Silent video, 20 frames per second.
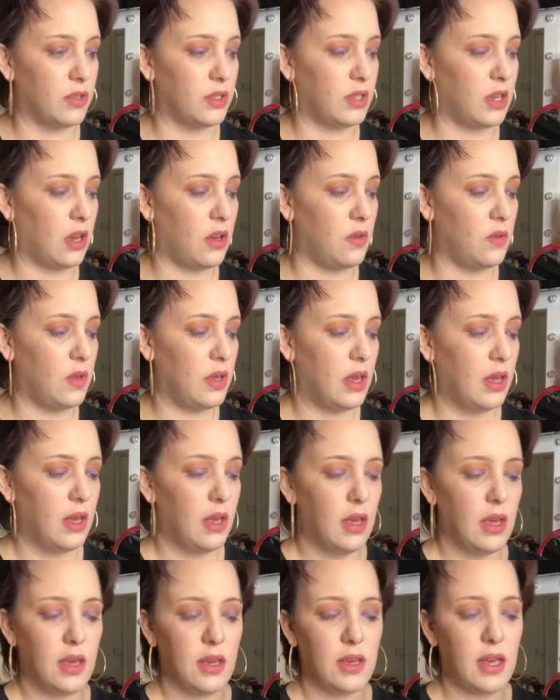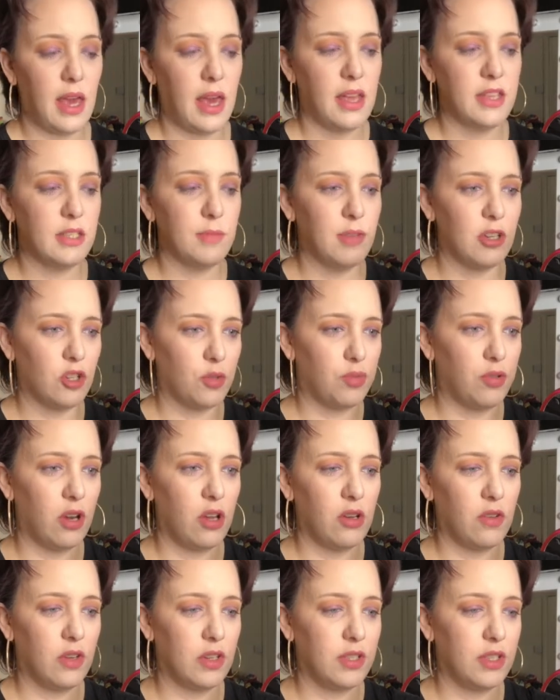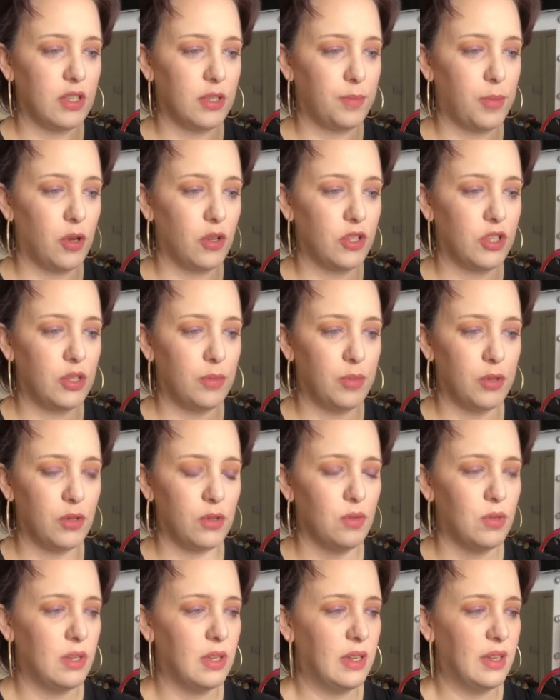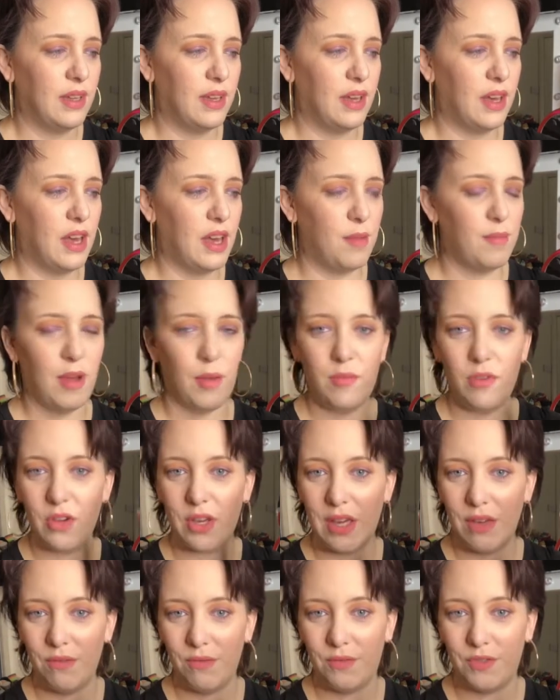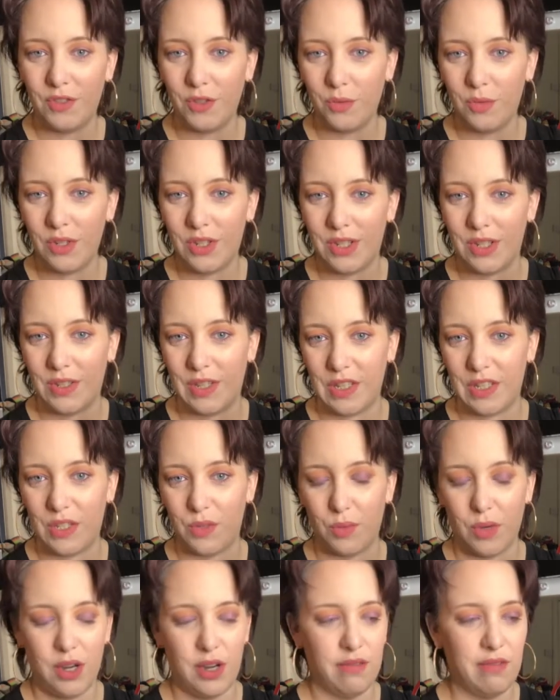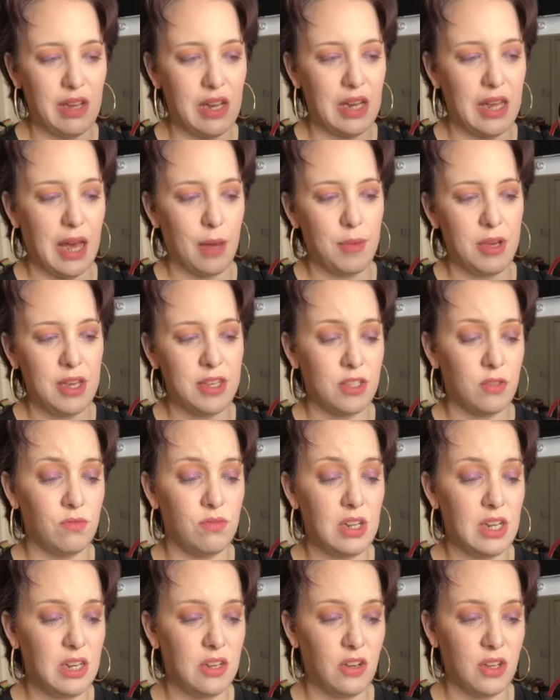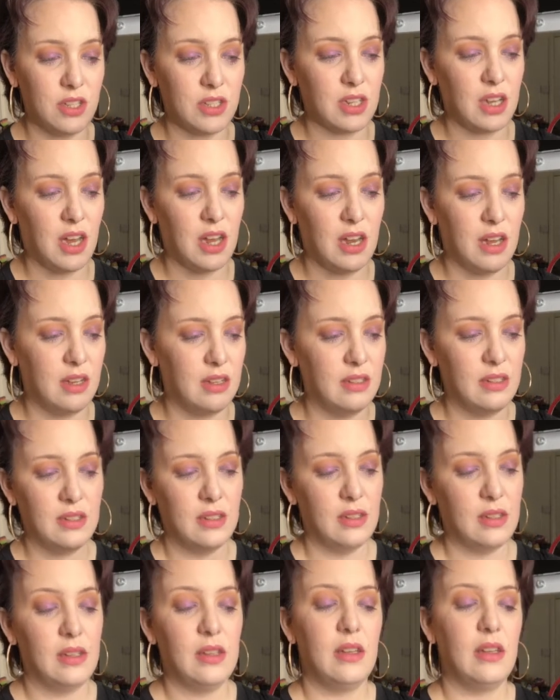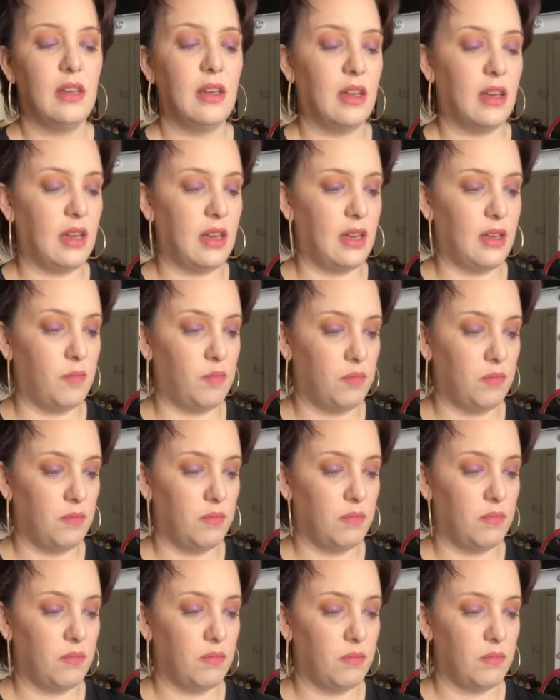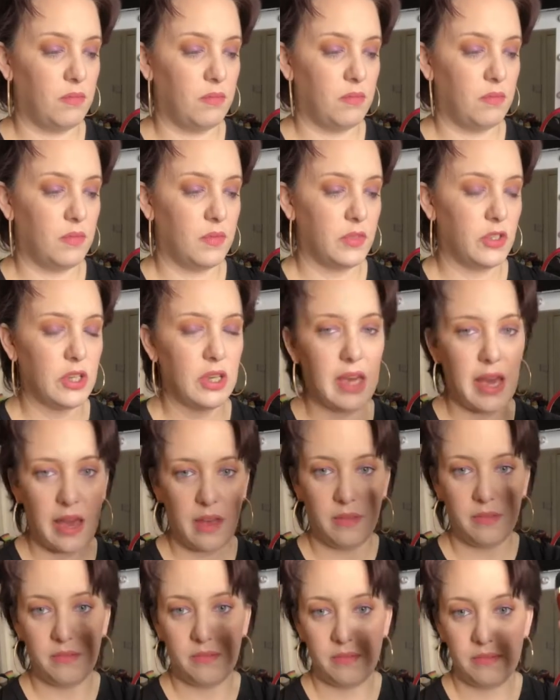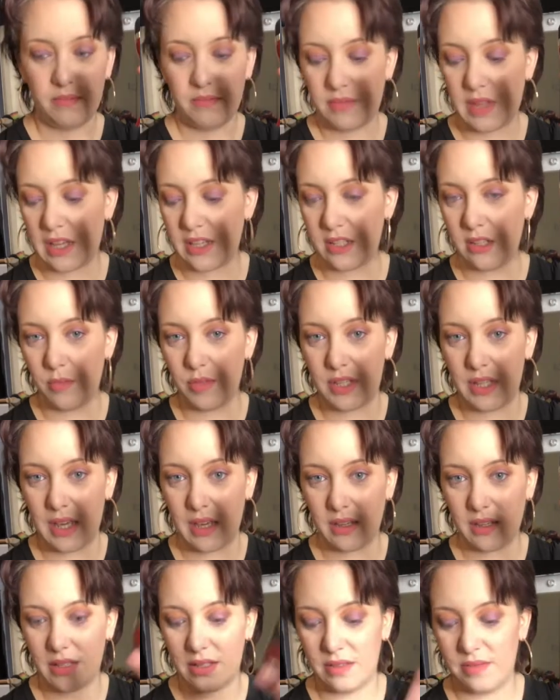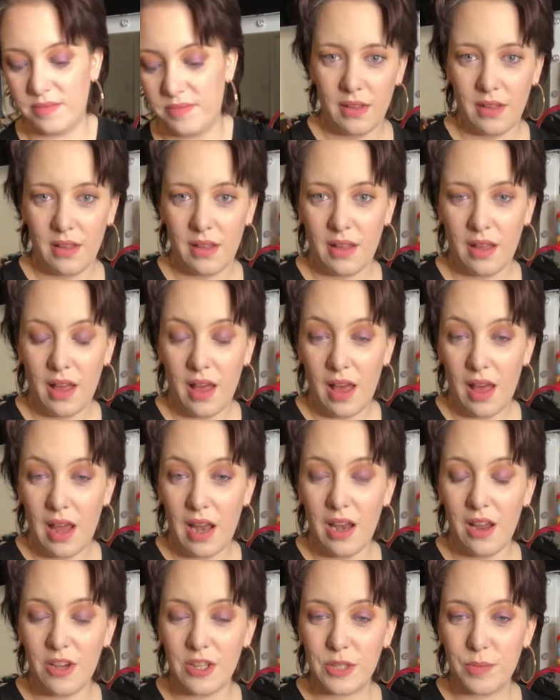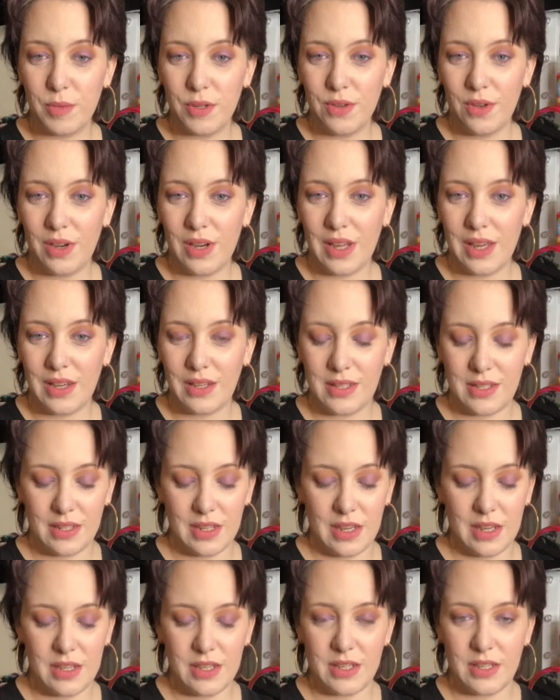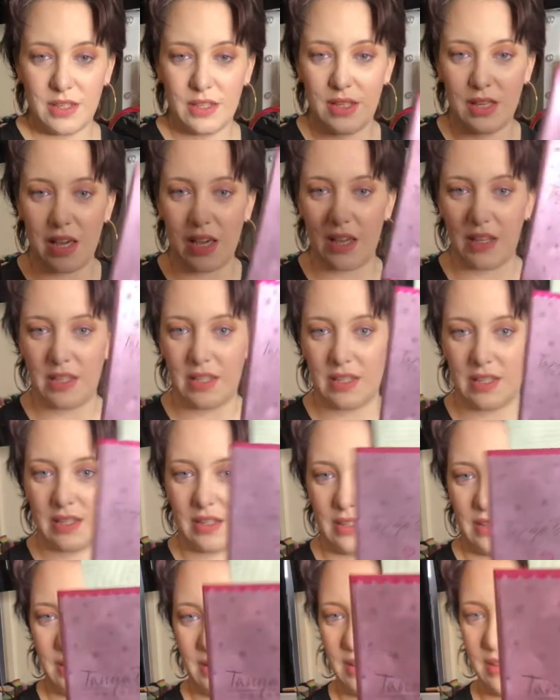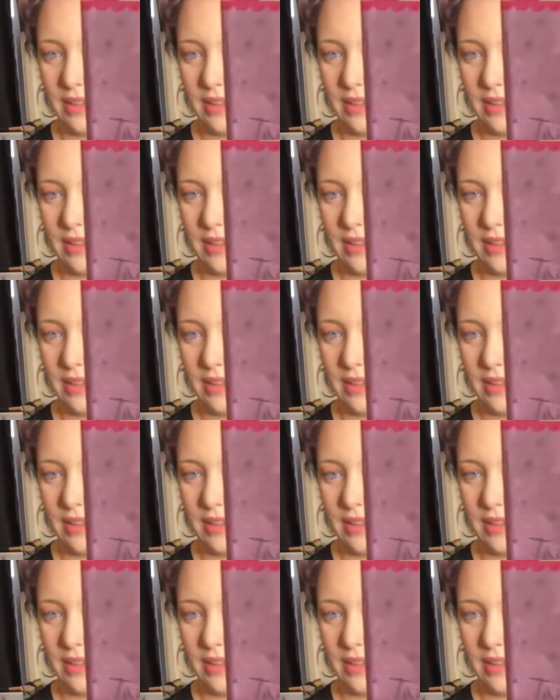So yeah, as much progress as possible. I'm looking forward to this one, I really am. It is a really nice colour. So yeah, that's number 6. And last but not least is this.